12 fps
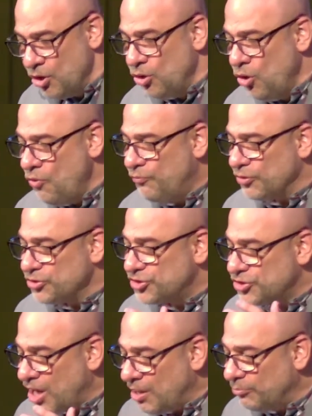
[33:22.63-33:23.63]
who for
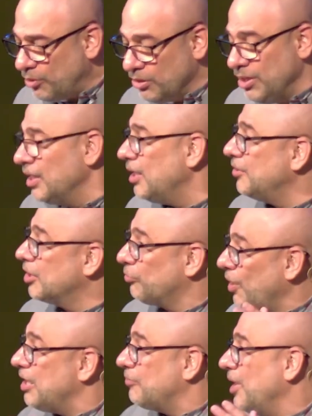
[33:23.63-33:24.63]
some, uh, the
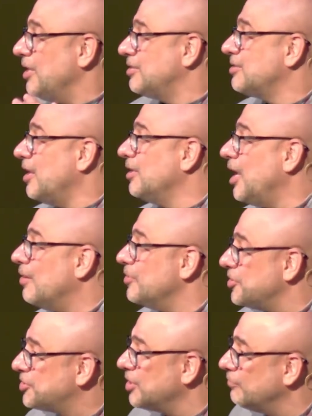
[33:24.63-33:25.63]
great grandson of a
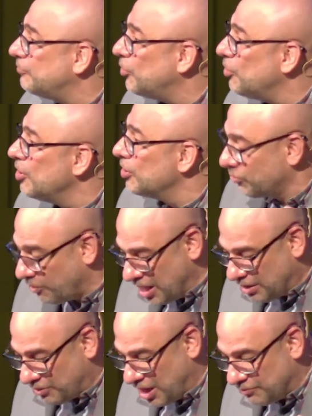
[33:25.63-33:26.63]
sinful
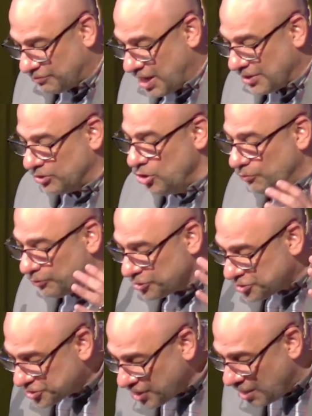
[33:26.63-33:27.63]
great grandfather, who for
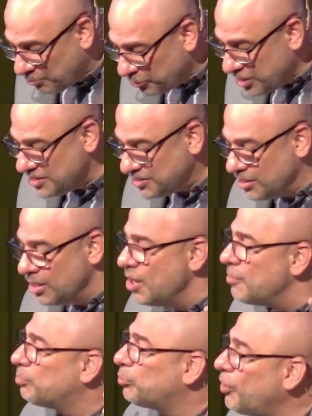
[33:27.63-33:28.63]
some reason
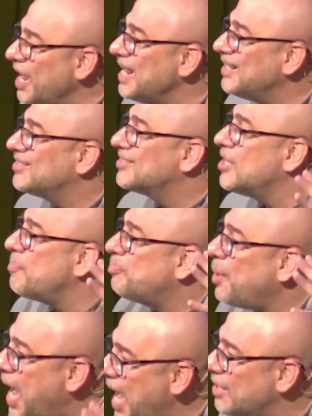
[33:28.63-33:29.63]
breaks the
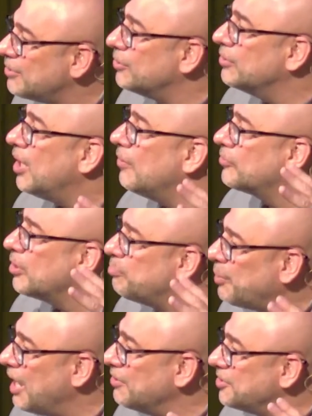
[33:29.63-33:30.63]
pattern of
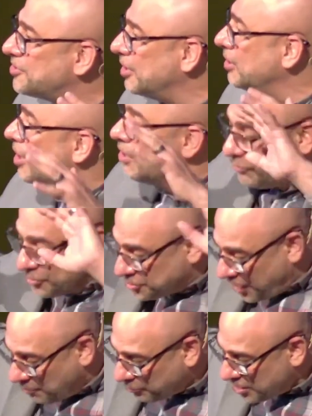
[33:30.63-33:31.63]
compounding sin. For
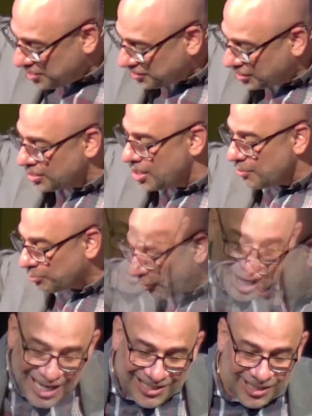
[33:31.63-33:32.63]
some reason,
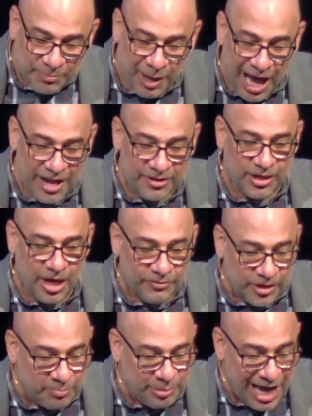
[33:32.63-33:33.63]
breaks the pattern of
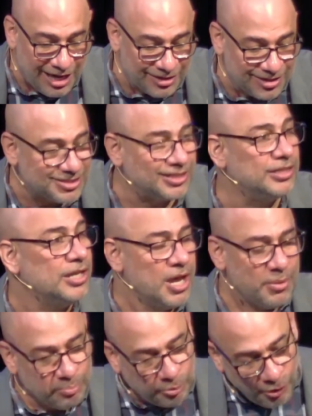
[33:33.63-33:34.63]
compounding sin,
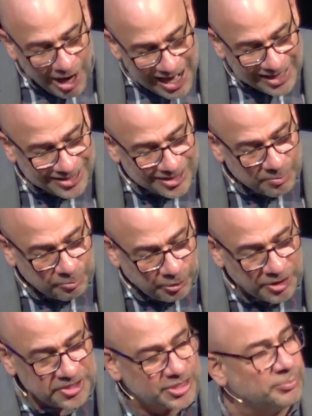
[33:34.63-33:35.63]
breaks the
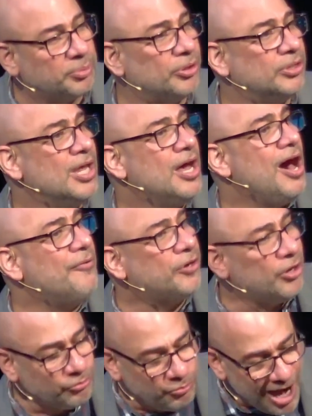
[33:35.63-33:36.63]
principle of
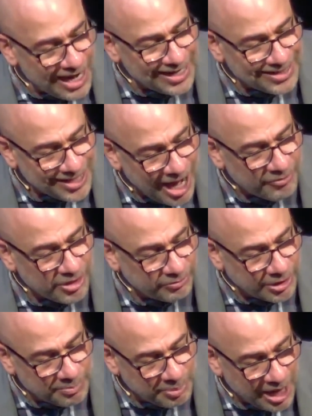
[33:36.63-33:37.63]
hereditary
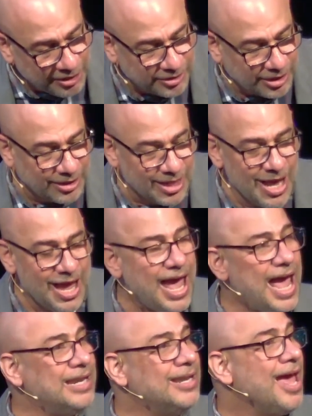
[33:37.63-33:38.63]
rebellion
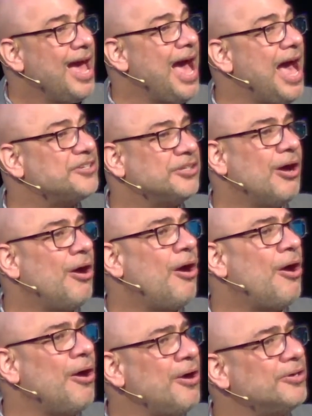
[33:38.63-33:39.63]
and has a
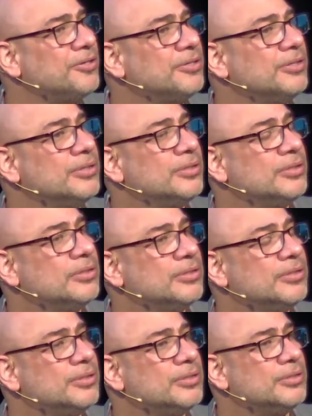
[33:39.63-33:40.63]
heart
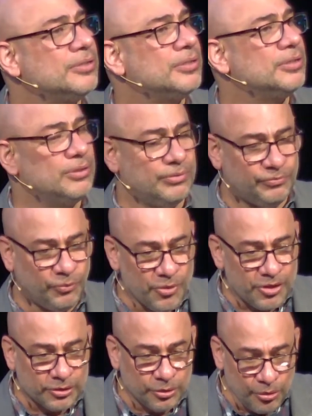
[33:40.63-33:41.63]
for
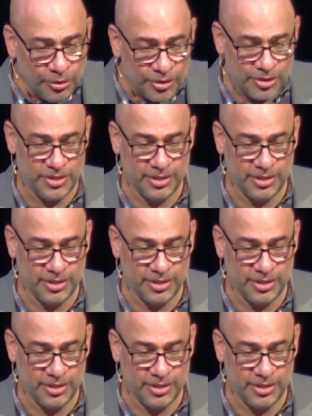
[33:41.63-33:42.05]
the Lord.